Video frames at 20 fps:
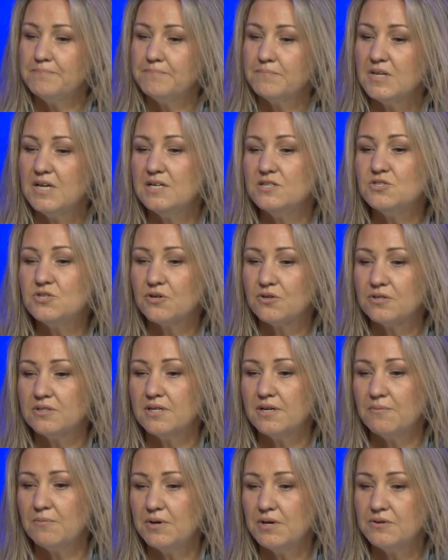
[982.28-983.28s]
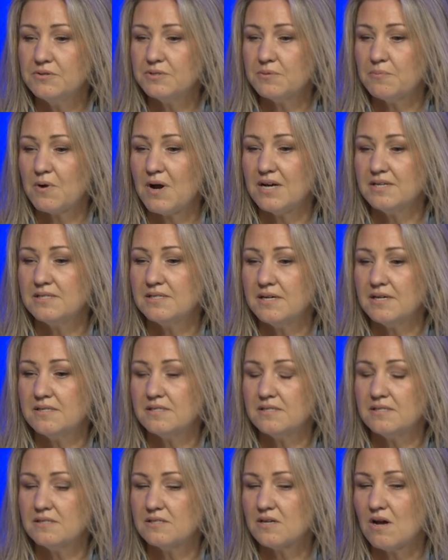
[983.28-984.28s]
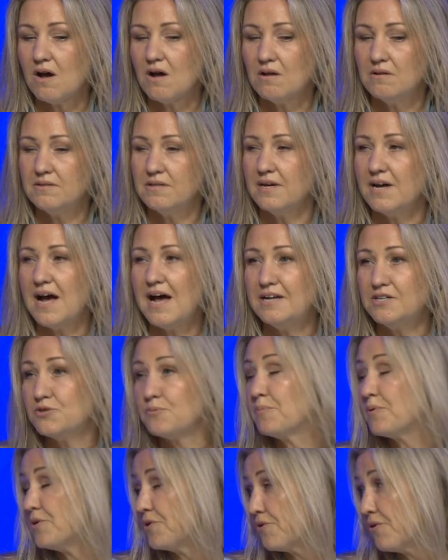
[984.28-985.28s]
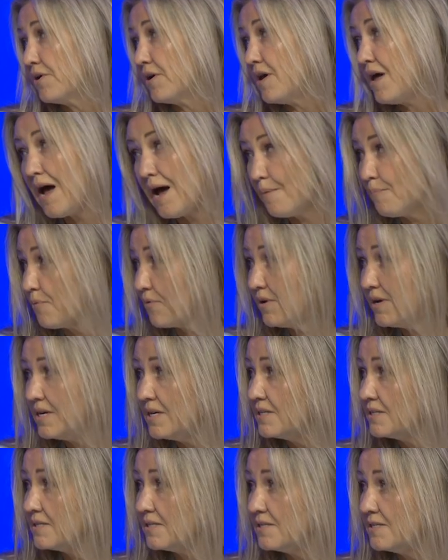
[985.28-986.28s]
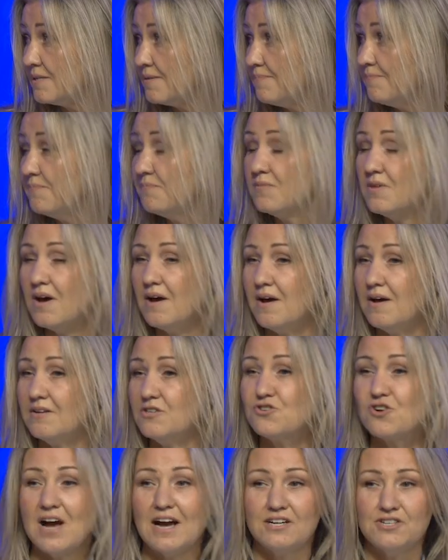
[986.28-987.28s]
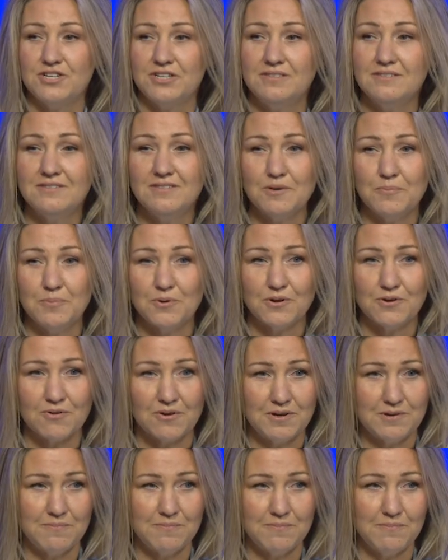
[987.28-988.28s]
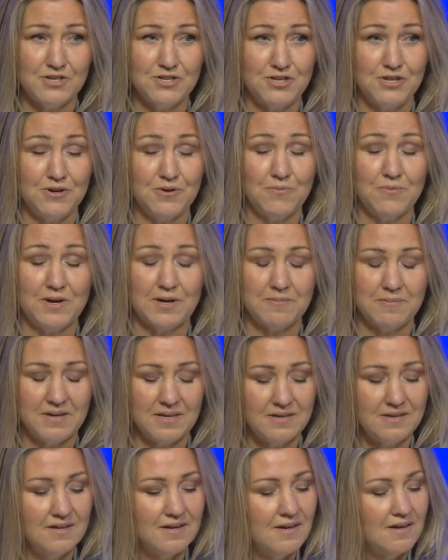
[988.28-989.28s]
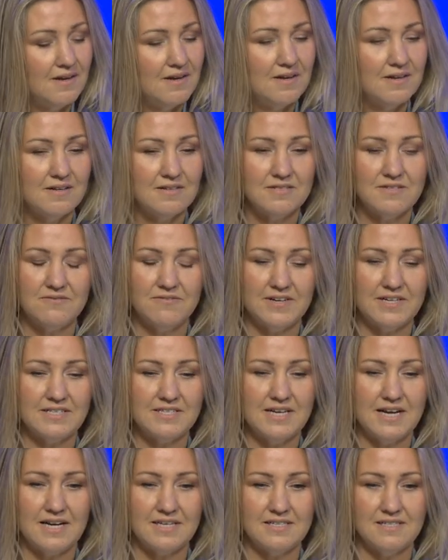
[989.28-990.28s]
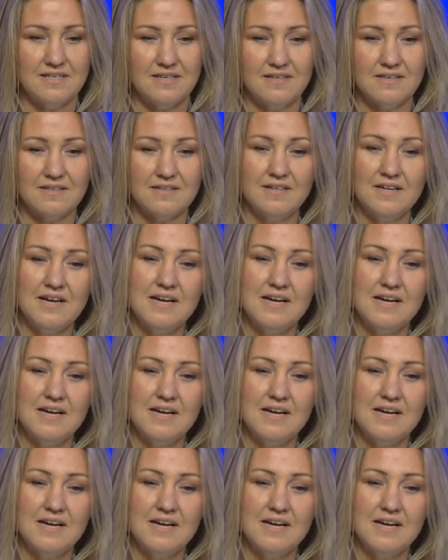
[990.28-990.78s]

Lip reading: internally, we use a process. It's called the Entrepreneurial Operating System, Traction, a book written by Gino Wickman. It's fantastic.